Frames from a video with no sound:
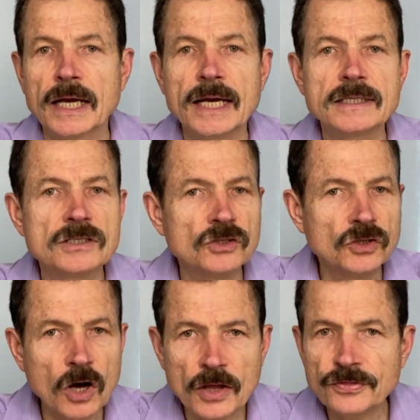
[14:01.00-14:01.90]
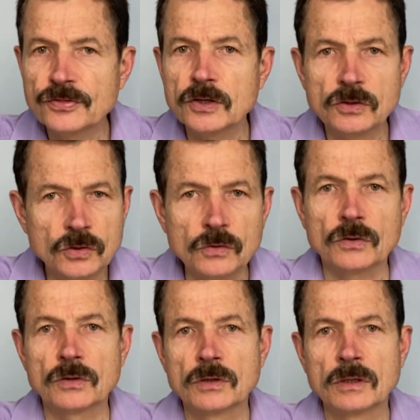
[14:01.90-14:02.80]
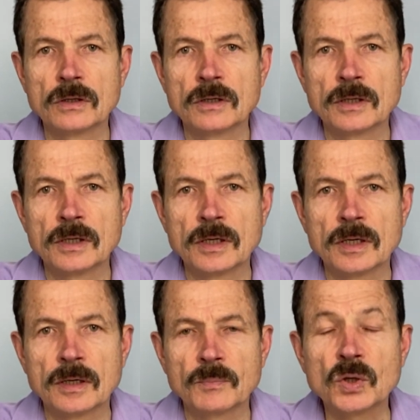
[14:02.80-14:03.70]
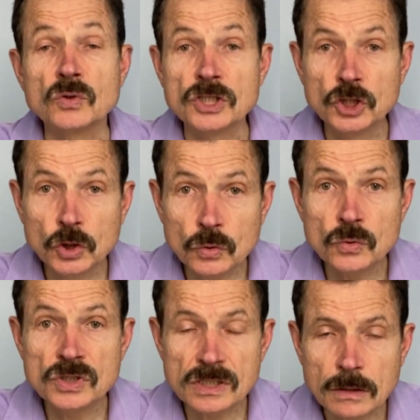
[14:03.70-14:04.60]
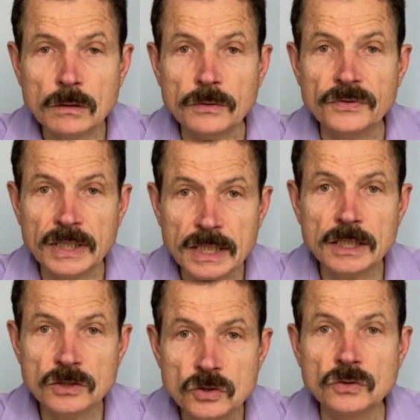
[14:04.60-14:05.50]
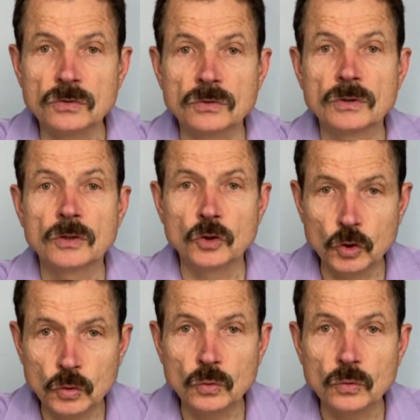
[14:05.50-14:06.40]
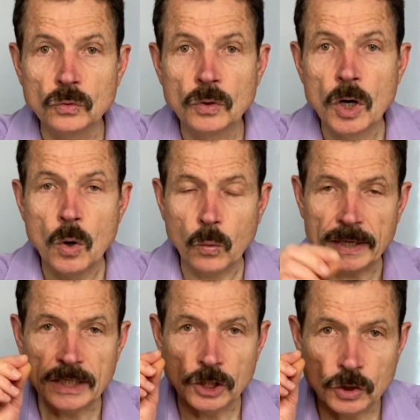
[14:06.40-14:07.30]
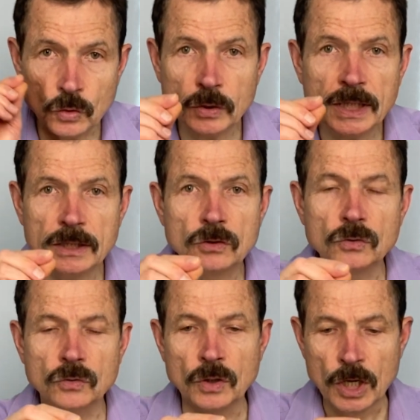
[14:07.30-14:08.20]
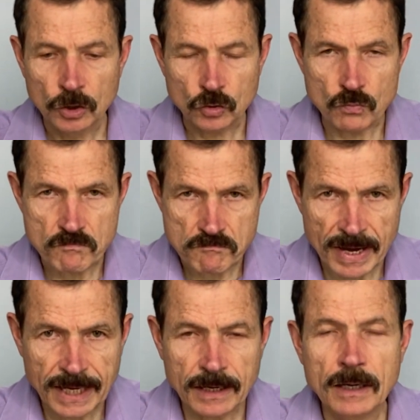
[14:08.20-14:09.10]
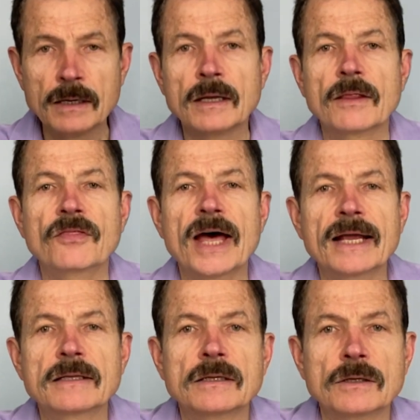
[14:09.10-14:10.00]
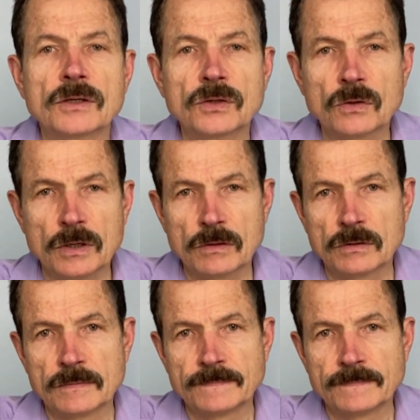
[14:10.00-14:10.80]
It's not the truth, because you still need to do what you need to do to make that your own.